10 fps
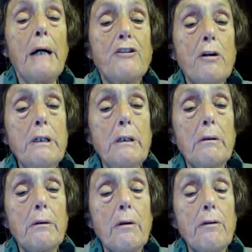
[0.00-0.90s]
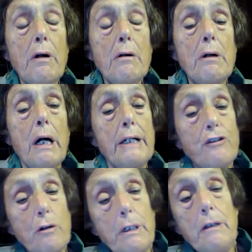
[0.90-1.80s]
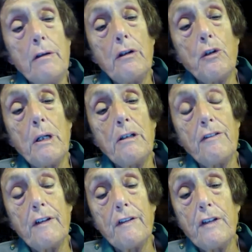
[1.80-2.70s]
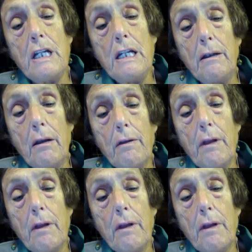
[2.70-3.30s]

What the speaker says: joined in 2015